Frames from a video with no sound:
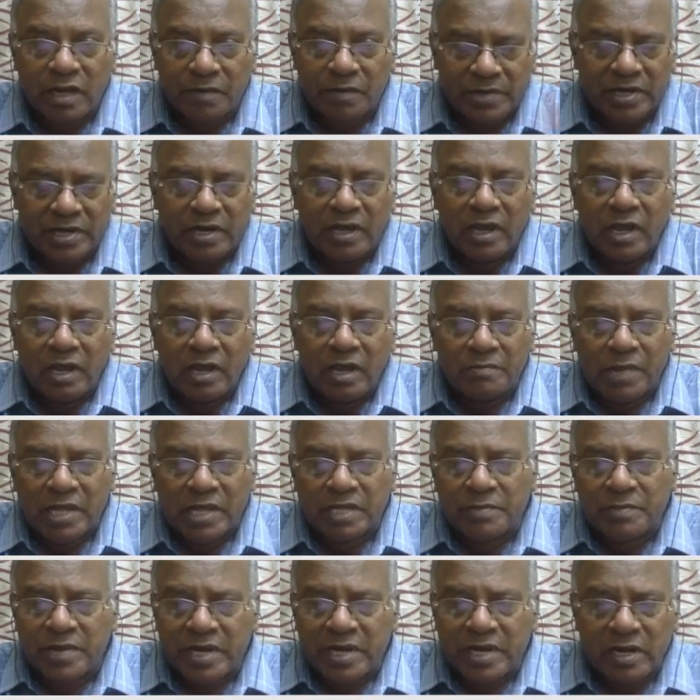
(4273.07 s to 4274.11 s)
I mean,
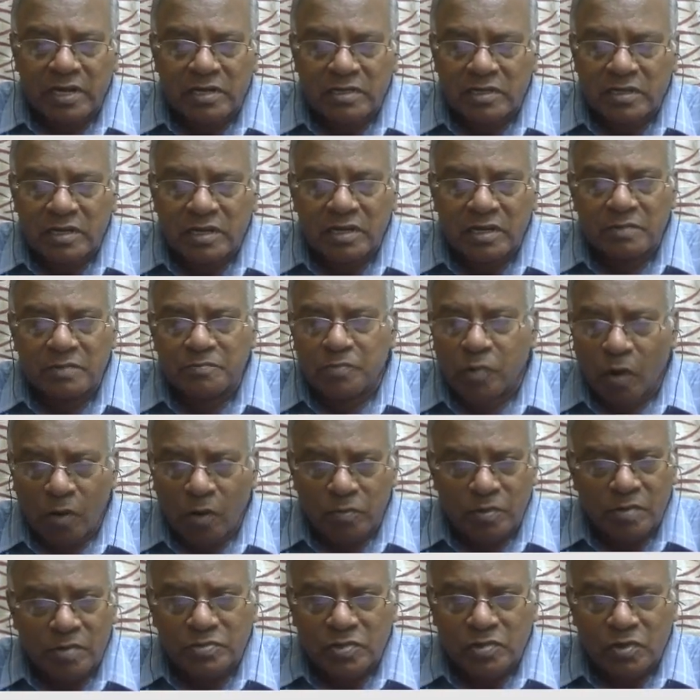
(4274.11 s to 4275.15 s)
mathematical
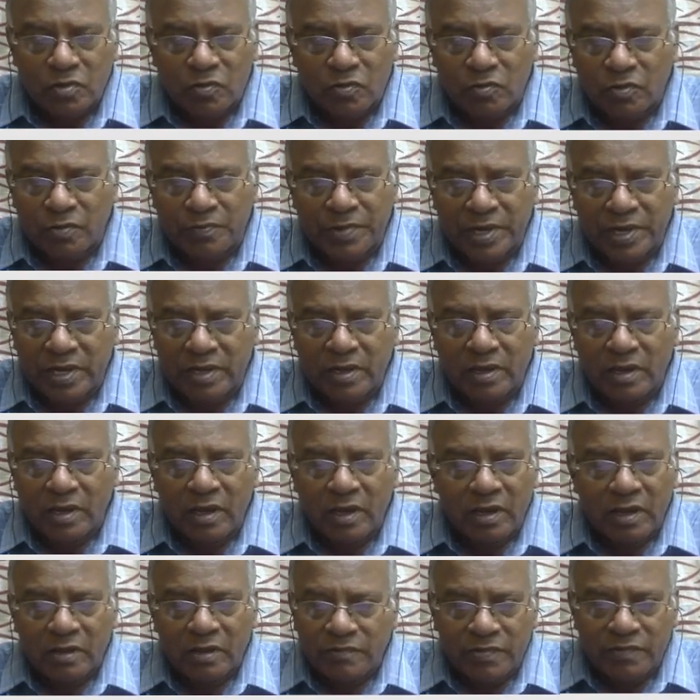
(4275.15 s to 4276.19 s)
problems could be,
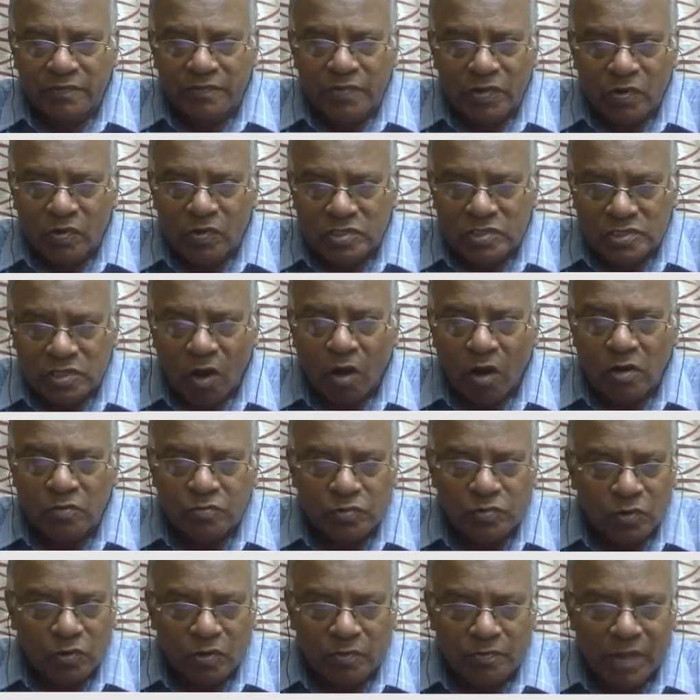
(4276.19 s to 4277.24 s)
we could
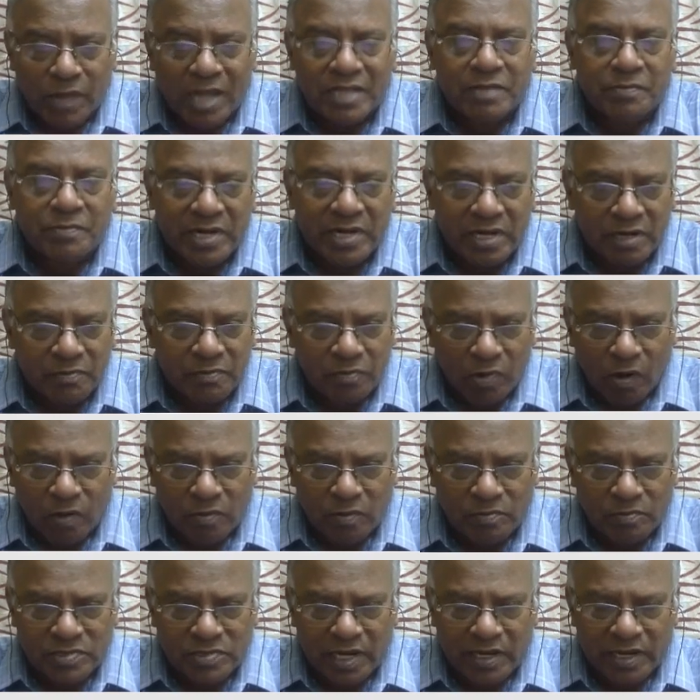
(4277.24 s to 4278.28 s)
solve through mathematical
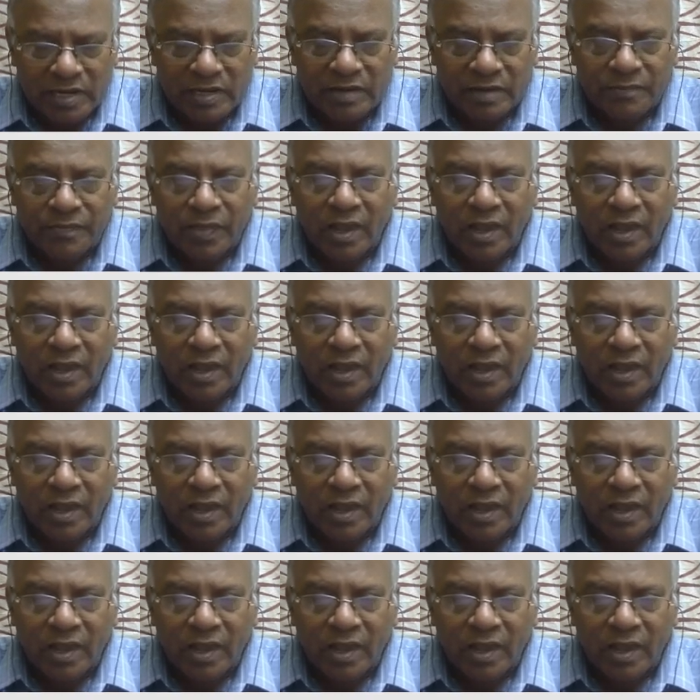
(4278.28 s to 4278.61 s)
problems like,